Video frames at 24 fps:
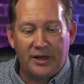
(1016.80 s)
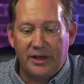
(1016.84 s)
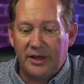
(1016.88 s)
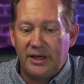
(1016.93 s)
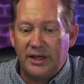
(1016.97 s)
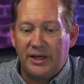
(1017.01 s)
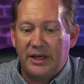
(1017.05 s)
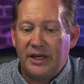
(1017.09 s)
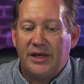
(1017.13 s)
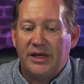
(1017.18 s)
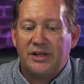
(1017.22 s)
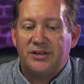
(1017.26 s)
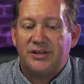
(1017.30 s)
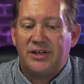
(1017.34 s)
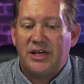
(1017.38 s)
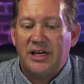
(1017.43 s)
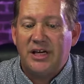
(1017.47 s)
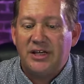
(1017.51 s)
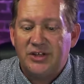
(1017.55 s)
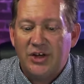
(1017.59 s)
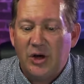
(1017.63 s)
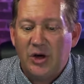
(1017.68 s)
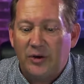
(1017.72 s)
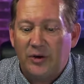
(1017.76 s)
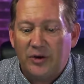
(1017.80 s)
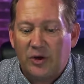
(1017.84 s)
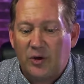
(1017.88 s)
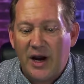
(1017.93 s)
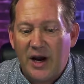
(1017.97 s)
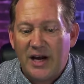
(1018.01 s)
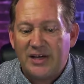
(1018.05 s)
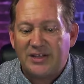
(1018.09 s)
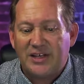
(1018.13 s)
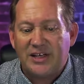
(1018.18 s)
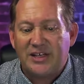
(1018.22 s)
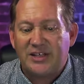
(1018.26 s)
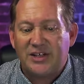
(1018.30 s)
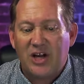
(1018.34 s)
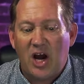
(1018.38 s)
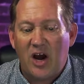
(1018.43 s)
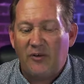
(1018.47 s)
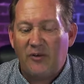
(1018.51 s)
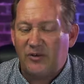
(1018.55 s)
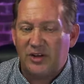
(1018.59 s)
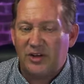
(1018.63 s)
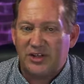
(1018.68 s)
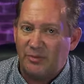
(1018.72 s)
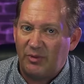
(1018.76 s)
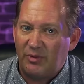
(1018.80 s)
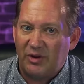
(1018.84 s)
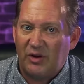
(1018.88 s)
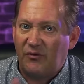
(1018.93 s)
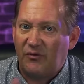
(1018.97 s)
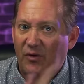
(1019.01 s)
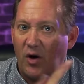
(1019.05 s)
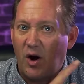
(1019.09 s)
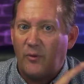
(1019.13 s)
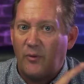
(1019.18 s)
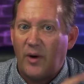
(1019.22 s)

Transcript: is doing crazy stuff that some of the far